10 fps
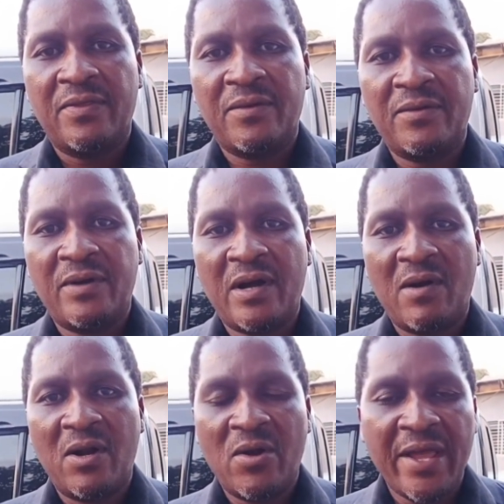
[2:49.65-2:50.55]
through
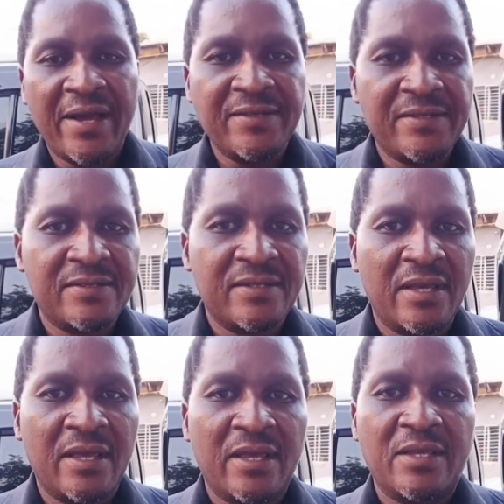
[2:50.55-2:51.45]
our lawyers
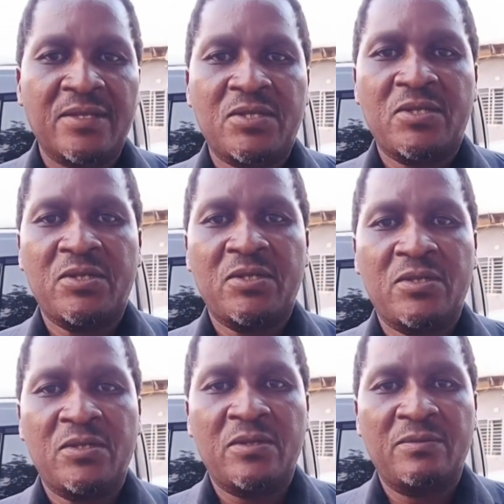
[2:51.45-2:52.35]
to
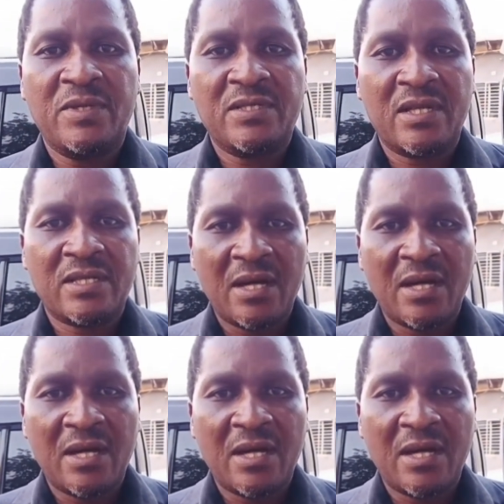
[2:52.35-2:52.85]
Mr.